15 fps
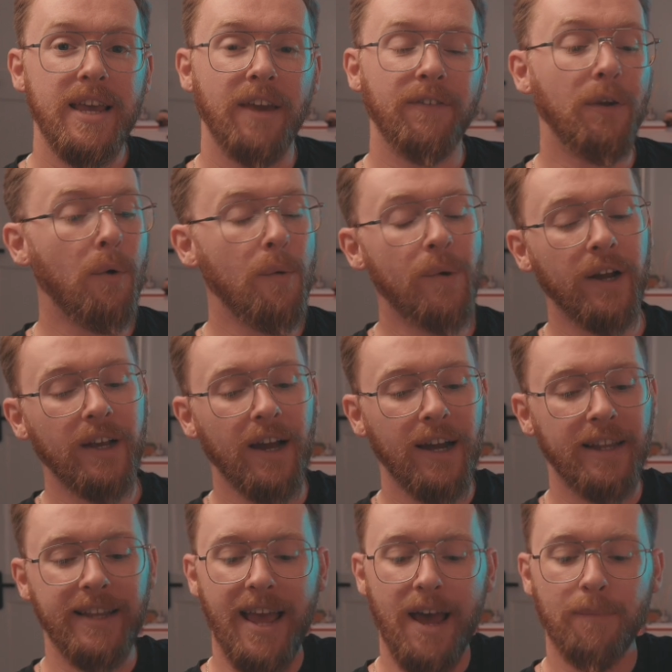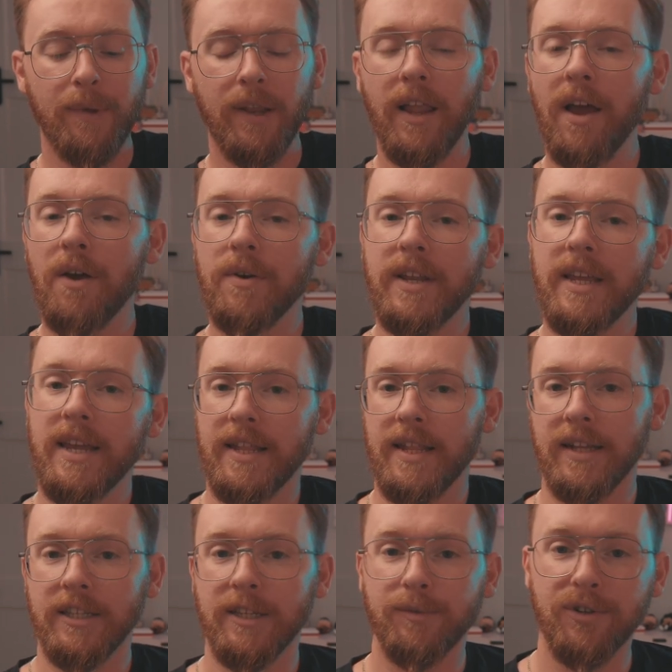If you wouldn't mind going down below and hitting
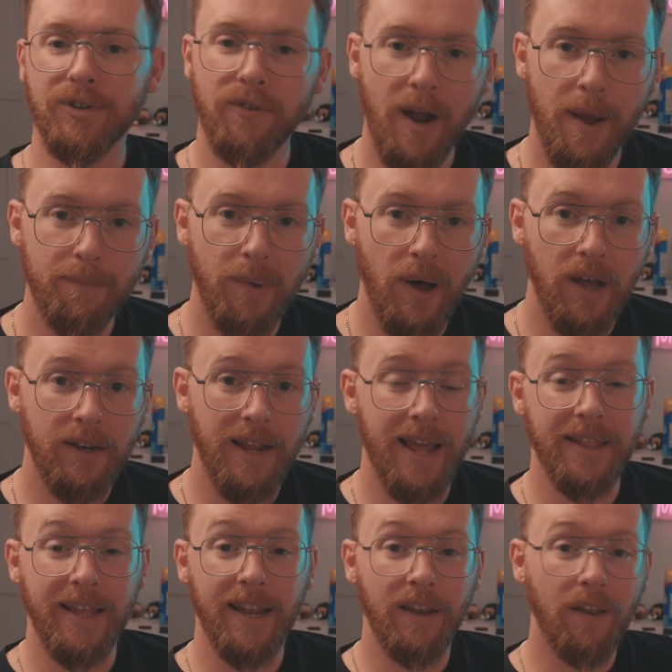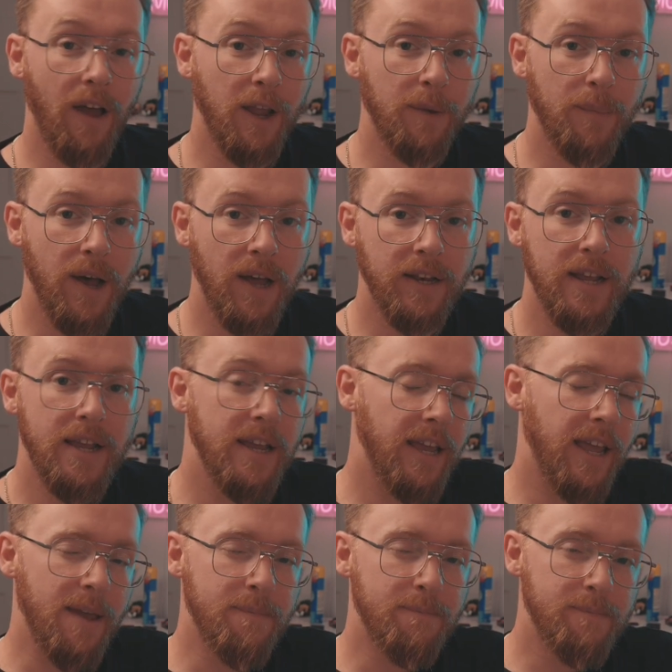that subscribe button and that like button,
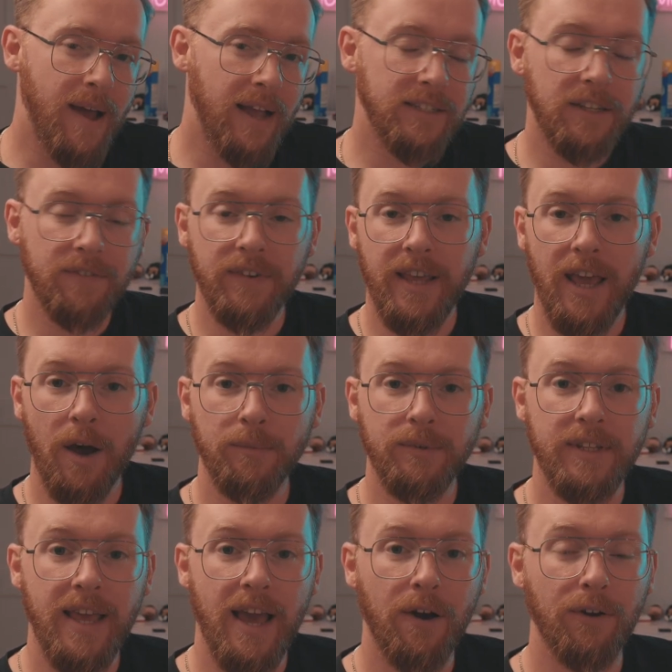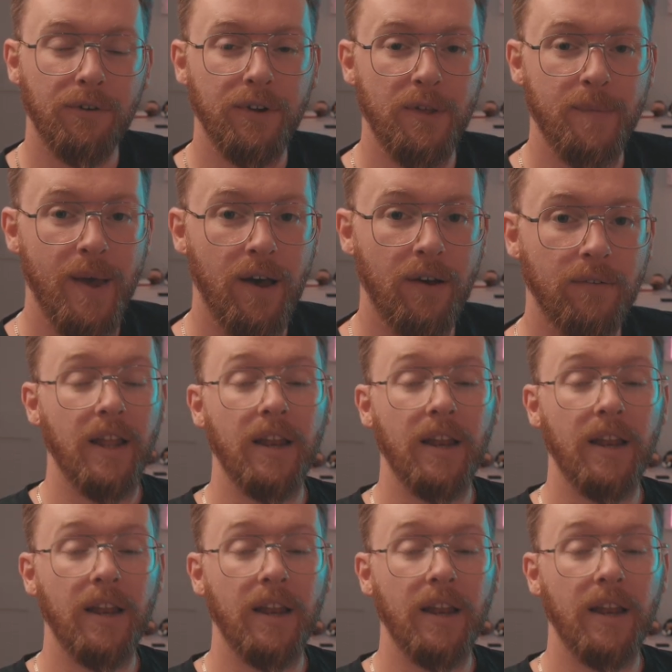it massively helps the algorithm out.